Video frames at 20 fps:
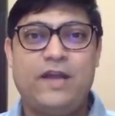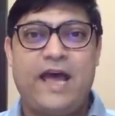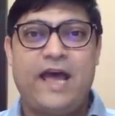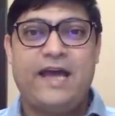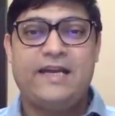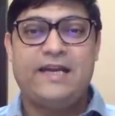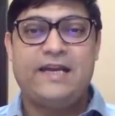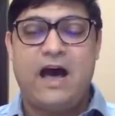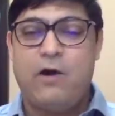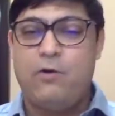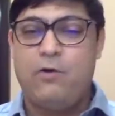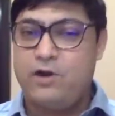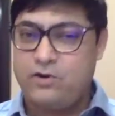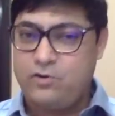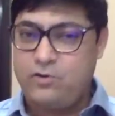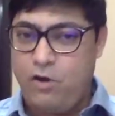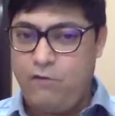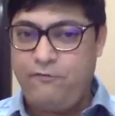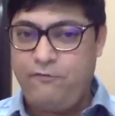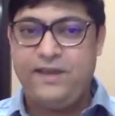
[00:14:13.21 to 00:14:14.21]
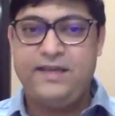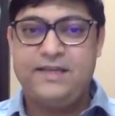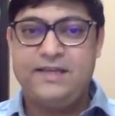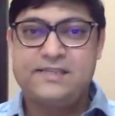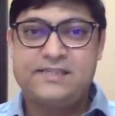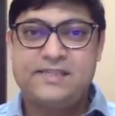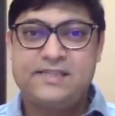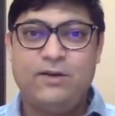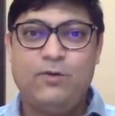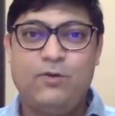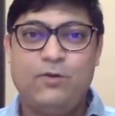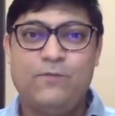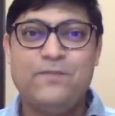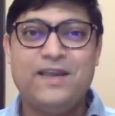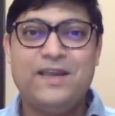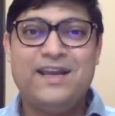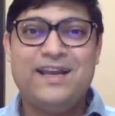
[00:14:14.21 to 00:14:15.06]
And our coffee is due.